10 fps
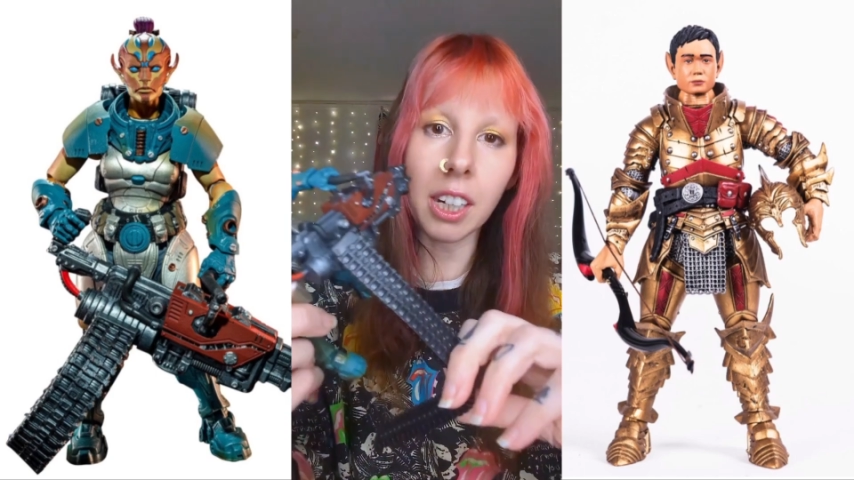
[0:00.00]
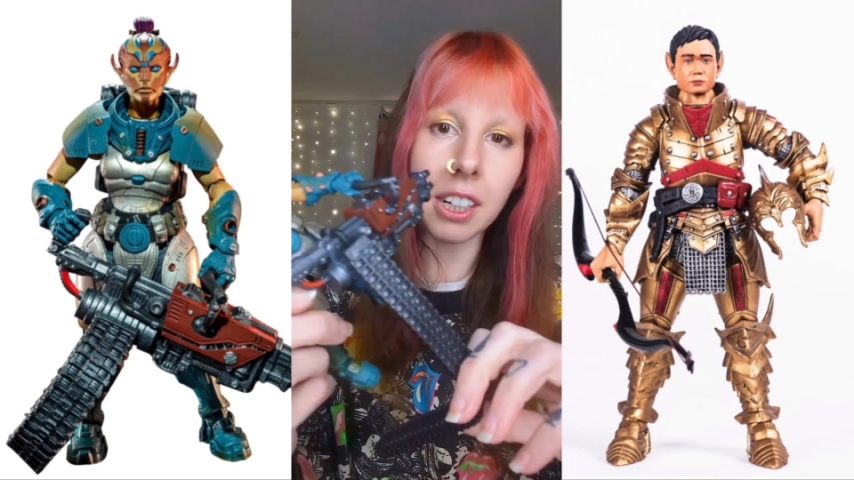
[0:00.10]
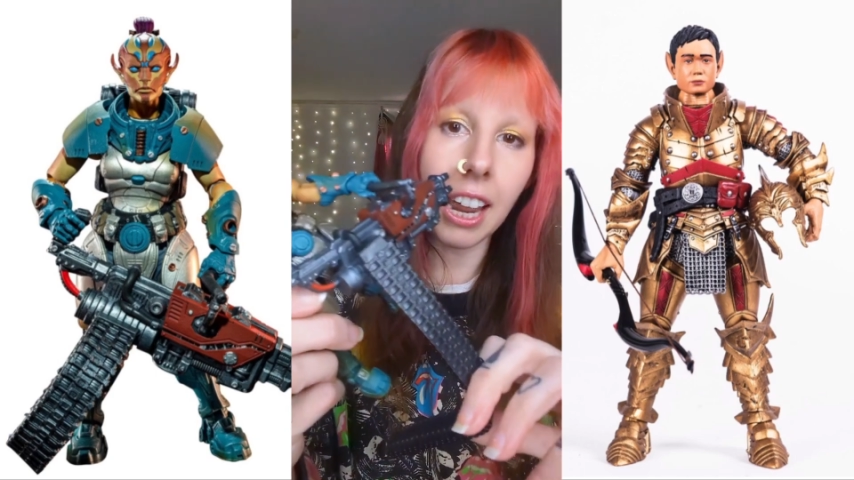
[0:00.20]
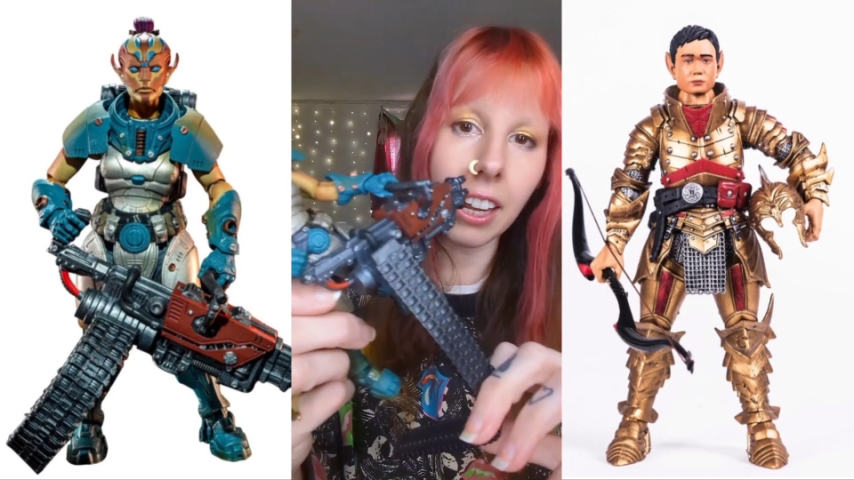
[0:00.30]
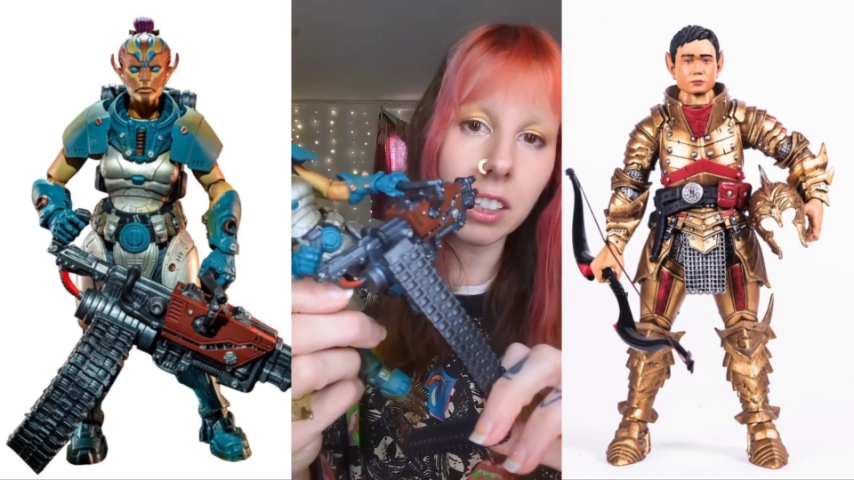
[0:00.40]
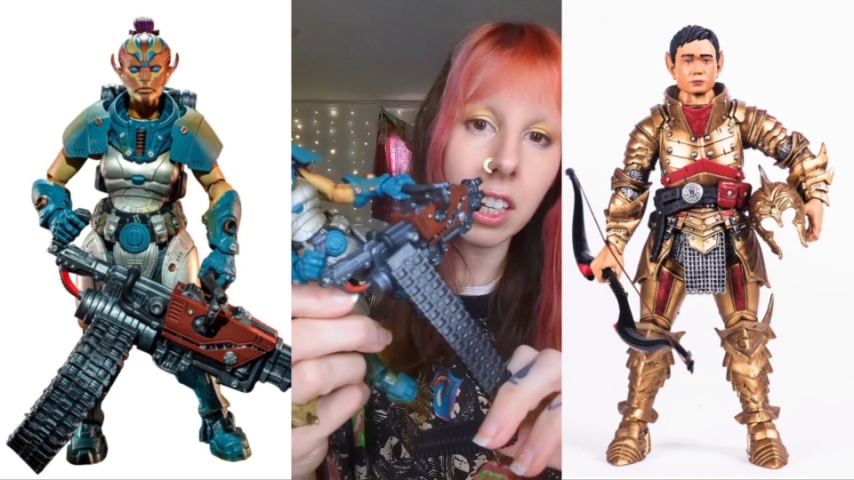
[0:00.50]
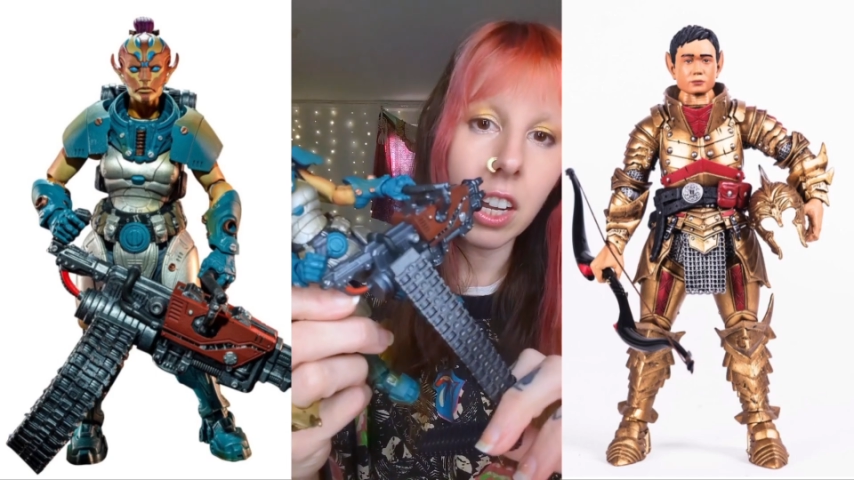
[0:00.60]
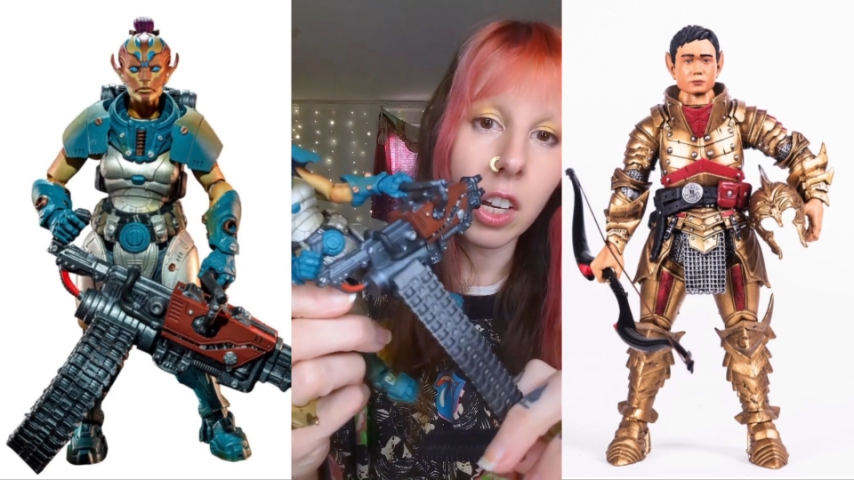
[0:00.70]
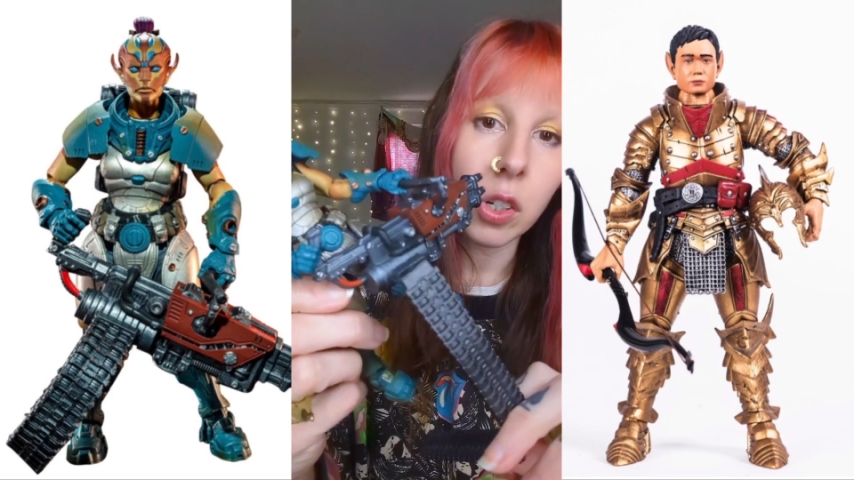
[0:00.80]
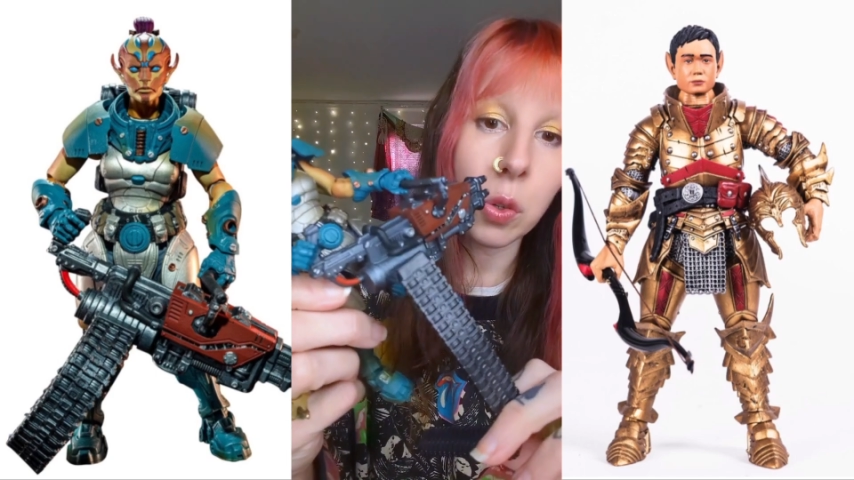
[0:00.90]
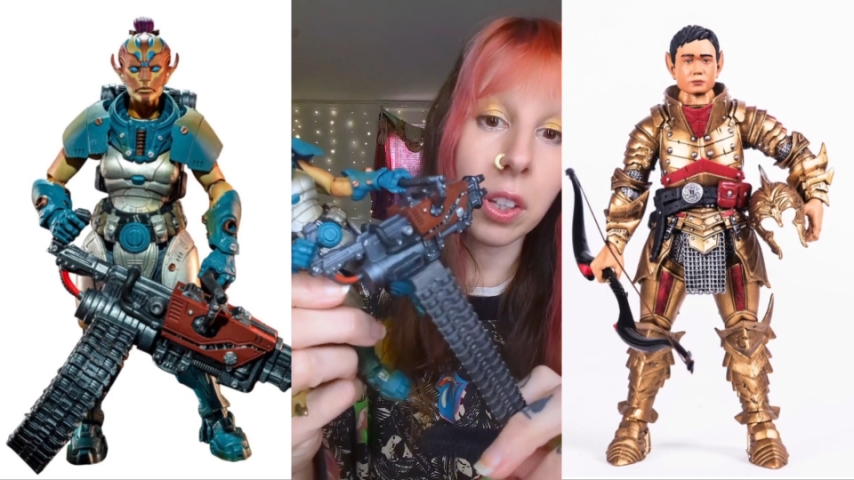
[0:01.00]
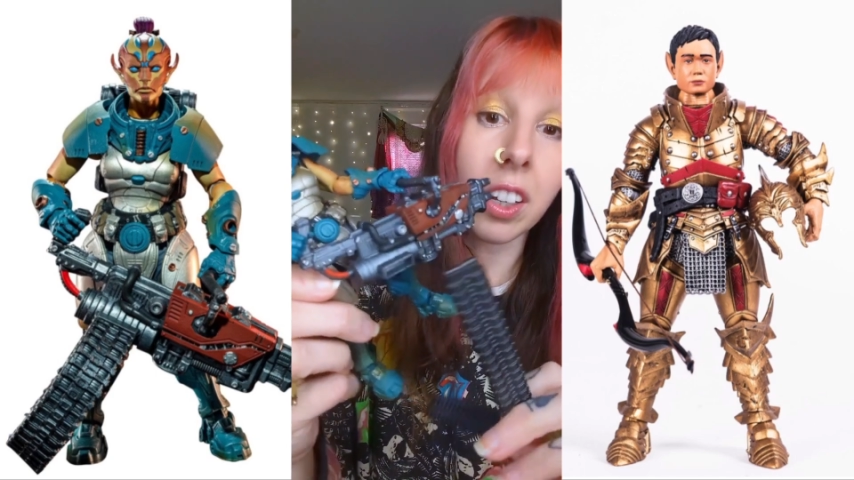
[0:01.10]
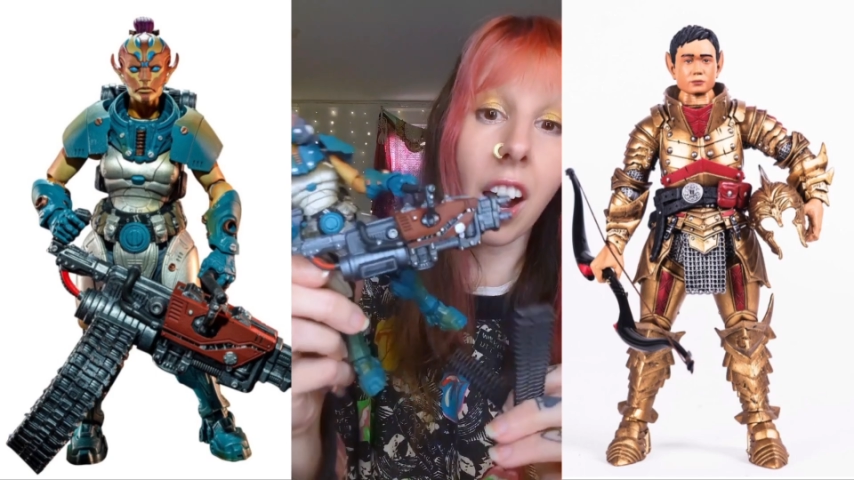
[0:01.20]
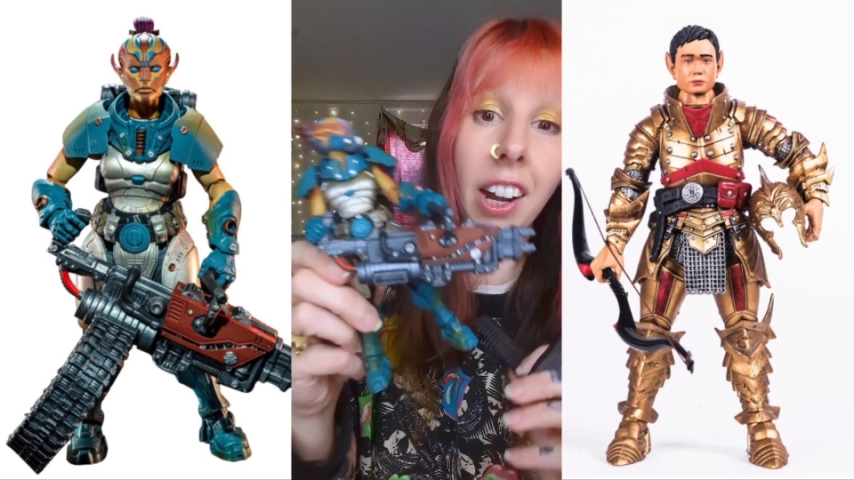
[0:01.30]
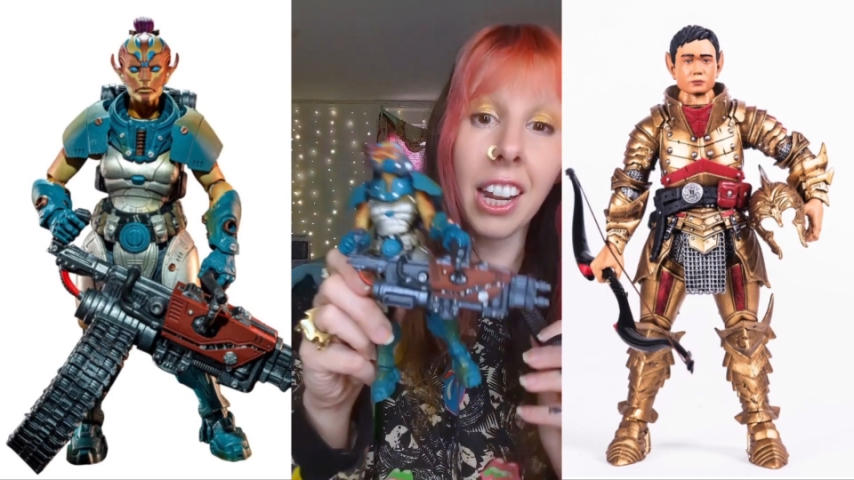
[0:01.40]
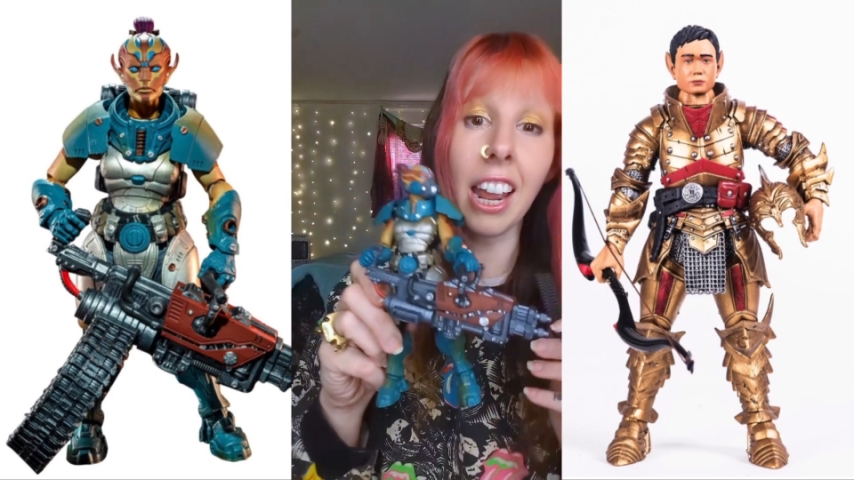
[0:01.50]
connect to the gun.